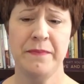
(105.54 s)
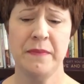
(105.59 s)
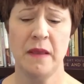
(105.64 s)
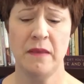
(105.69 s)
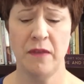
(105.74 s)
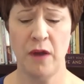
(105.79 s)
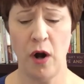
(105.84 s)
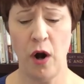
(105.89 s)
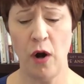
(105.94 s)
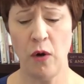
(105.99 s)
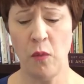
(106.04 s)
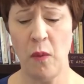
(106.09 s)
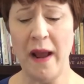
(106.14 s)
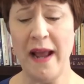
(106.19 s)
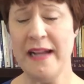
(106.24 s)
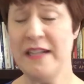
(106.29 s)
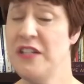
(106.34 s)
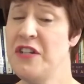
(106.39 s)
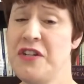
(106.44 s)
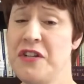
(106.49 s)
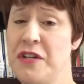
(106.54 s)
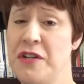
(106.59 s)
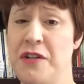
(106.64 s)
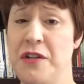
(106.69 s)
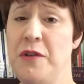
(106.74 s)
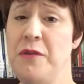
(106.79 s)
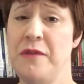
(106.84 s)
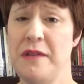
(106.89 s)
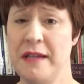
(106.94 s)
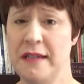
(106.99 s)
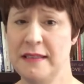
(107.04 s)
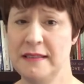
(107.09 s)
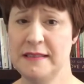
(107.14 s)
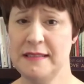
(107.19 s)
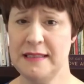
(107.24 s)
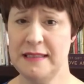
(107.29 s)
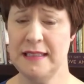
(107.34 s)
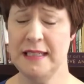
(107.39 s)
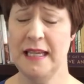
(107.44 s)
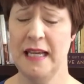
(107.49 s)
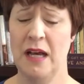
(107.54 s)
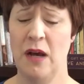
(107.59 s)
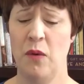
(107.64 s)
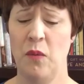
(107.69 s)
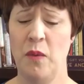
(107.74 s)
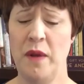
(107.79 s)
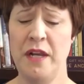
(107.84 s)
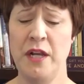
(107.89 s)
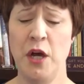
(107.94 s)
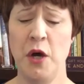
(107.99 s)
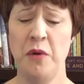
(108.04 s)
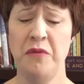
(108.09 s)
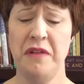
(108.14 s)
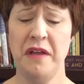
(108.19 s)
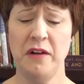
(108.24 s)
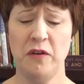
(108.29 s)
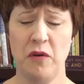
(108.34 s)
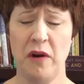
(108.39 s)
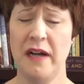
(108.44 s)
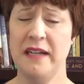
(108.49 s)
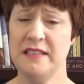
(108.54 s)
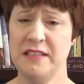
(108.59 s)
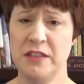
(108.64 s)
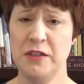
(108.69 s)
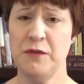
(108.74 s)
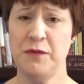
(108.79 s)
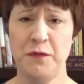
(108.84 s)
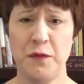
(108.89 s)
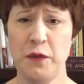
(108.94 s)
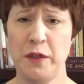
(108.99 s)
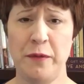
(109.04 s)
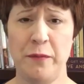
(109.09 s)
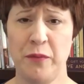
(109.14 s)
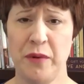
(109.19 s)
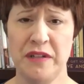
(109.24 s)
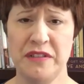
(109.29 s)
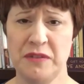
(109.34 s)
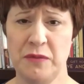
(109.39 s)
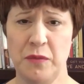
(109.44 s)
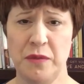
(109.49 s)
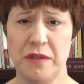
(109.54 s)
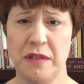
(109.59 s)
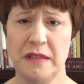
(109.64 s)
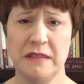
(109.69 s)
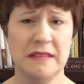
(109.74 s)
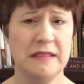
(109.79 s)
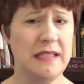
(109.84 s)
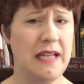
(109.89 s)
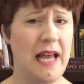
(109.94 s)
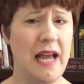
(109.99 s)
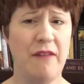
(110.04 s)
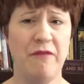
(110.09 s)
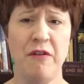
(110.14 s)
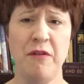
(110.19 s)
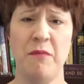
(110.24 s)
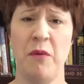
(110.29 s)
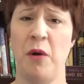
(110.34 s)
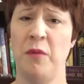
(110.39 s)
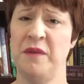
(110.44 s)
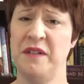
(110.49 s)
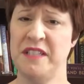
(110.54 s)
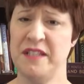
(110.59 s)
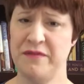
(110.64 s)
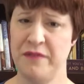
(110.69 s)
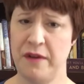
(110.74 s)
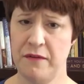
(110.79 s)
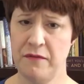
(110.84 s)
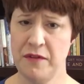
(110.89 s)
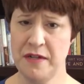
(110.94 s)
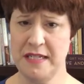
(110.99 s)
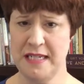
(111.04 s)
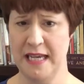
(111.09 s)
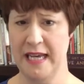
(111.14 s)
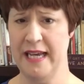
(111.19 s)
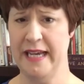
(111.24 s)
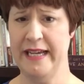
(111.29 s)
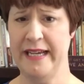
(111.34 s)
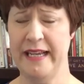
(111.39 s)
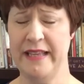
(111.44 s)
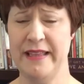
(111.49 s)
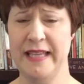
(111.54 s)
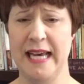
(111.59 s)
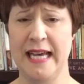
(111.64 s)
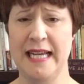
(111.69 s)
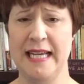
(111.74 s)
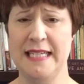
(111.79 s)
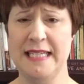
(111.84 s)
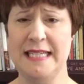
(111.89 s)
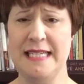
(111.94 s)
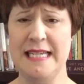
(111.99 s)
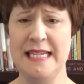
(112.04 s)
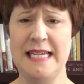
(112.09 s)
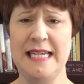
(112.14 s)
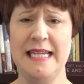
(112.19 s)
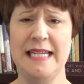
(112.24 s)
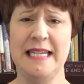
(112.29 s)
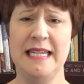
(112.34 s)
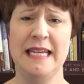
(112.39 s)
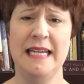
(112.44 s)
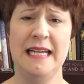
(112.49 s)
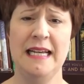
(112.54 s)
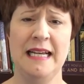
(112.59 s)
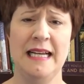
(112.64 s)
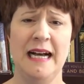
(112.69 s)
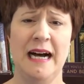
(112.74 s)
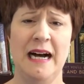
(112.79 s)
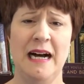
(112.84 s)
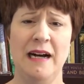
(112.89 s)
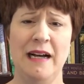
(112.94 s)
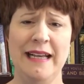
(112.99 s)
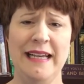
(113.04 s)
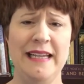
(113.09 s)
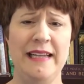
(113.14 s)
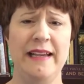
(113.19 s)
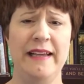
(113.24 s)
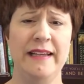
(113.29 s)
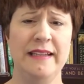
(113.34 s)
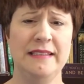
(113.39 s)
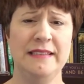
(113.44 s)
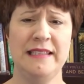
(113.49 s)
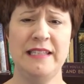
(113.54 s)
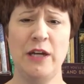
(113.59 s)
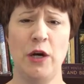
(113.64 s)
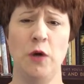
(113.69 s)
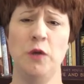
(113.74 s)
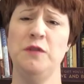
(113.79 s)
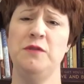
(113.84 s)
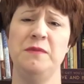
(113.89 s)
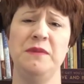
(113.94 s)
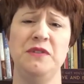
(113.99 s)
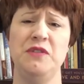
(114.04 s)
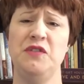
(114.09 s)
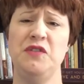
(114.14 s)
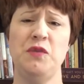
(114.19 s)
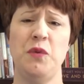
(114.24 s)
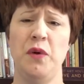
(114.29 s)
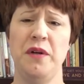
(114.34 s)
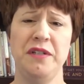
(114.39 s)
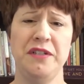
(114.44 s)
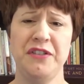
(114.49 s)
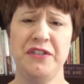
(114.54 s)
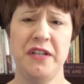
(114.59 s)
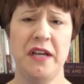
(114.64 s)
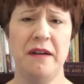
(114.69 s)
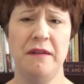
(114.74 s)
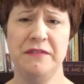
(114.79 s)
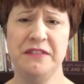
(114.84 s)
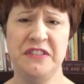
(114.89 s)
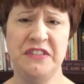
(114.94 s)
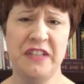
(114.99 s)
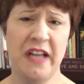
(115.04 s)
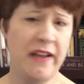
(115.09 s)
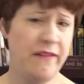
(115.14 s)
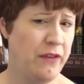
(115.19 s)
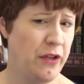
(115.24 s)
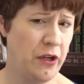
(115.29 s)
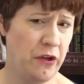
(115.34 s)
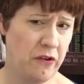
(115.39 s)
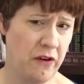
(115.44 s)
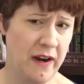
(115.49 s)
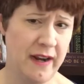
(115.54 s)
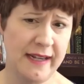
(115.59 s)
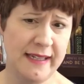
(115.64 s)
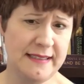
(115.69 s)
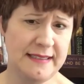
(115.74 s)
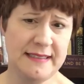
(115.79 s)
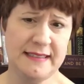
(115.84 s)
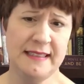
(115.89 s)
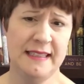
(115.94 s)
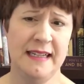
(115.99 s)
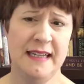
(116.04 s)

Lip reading: There are ways to do this, and we know that Christ is fully present with us in every moment of every day, and that indeed he is the ultimate source of saving grace.